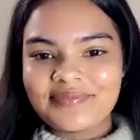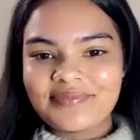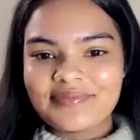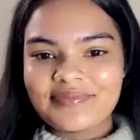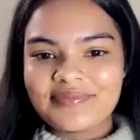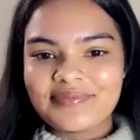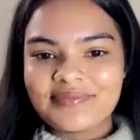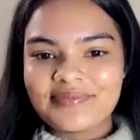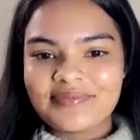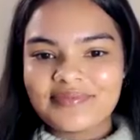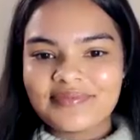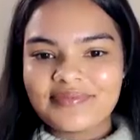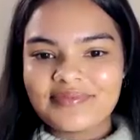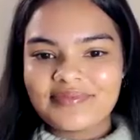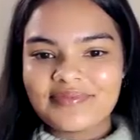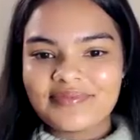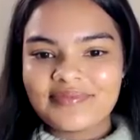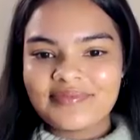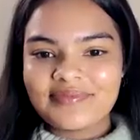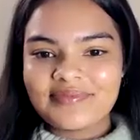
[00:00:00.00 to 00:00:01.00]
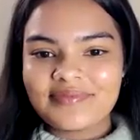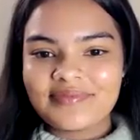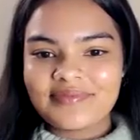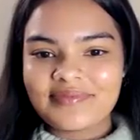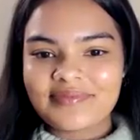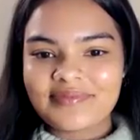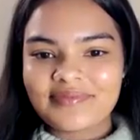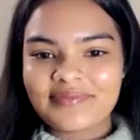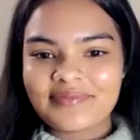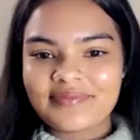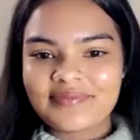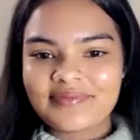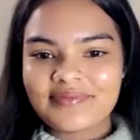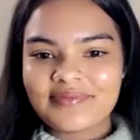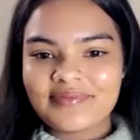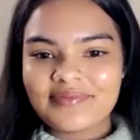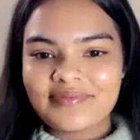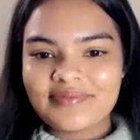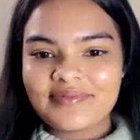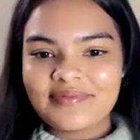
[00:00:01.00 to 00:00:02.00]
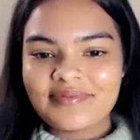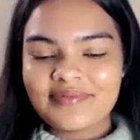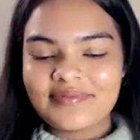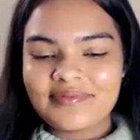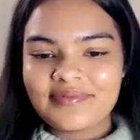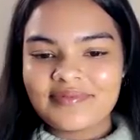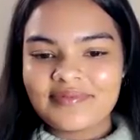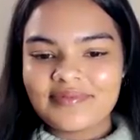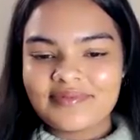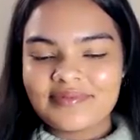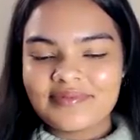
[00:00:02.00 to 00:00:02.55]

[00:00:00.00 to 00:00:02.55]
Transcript: This person isn't speaking.